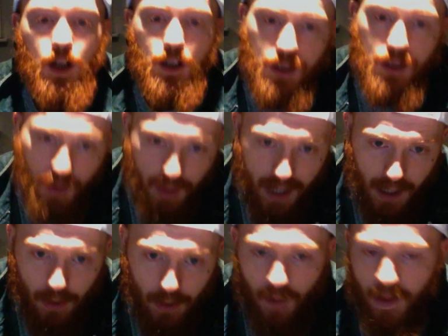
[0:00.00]
Glad
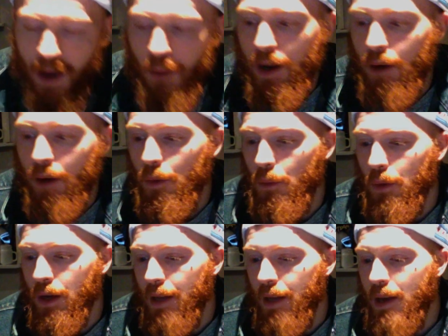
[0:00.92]
we got that one out of the
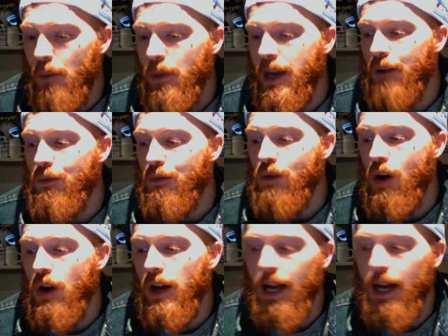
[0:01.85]
way. Then we have
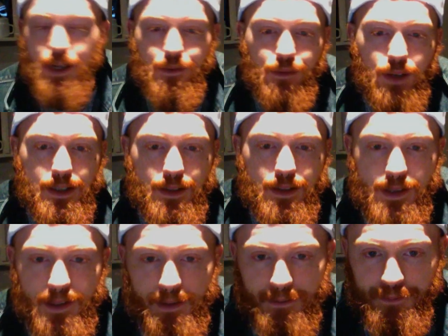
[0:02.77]
rock and
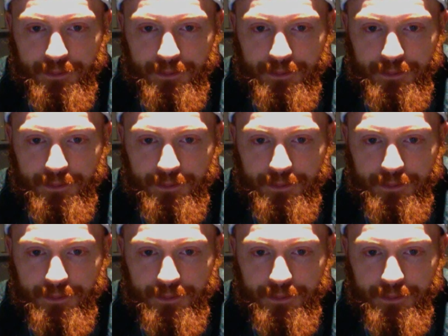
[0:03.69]
flints.